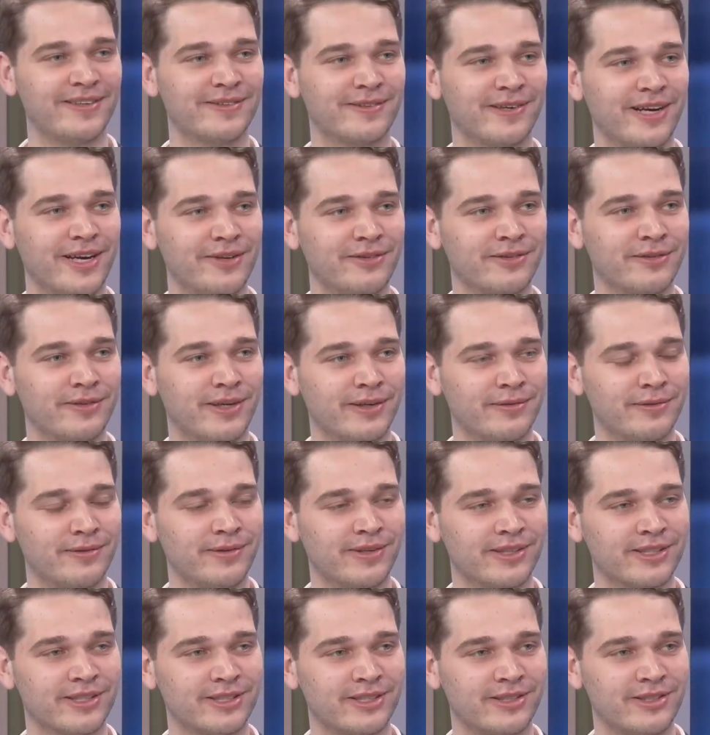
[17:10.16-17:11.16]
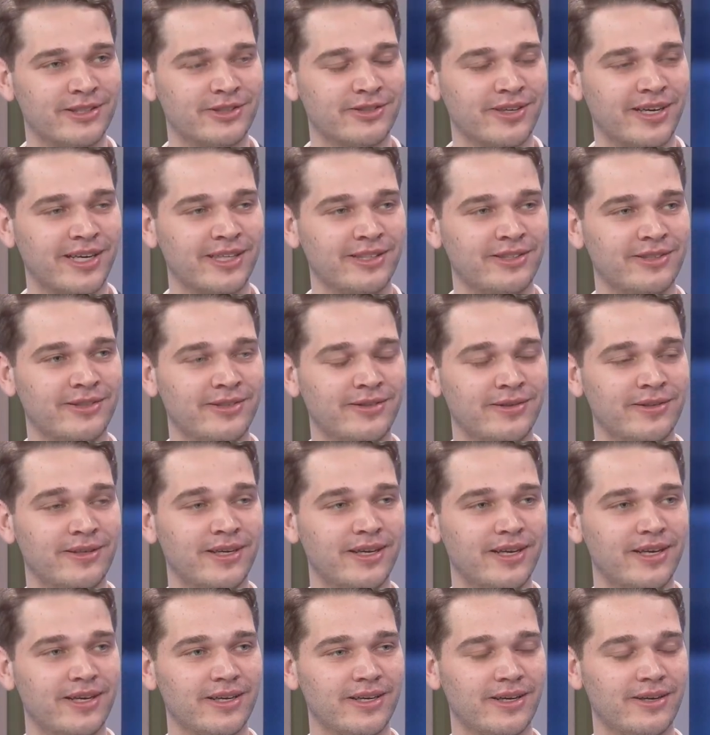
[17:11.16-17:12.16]
for everyone who wants to try to
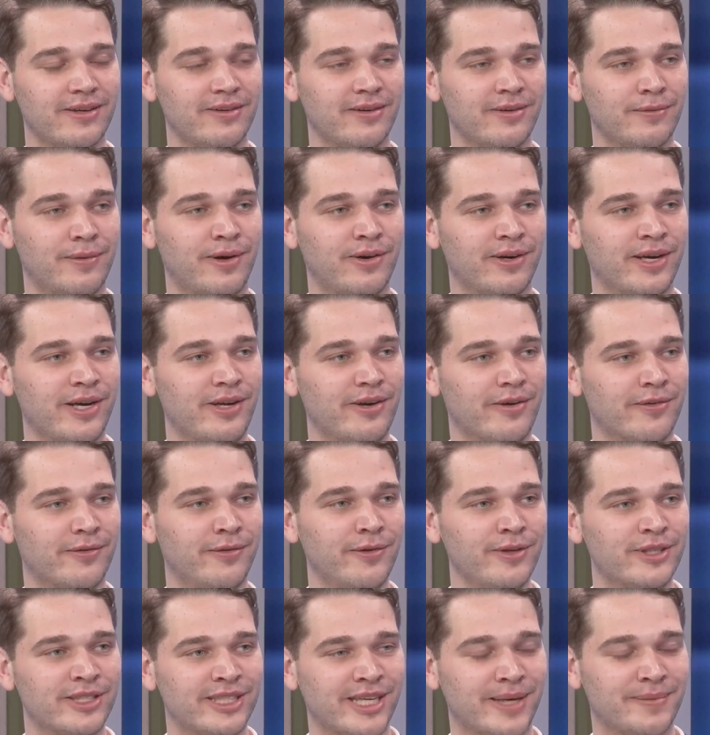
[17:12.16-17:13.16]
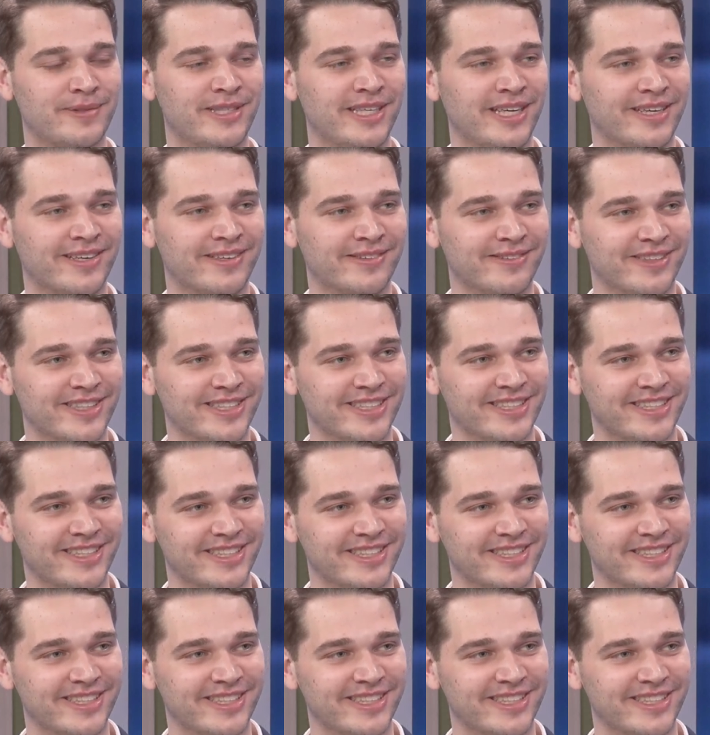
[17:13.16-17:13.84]
walk in your footsteps here in recent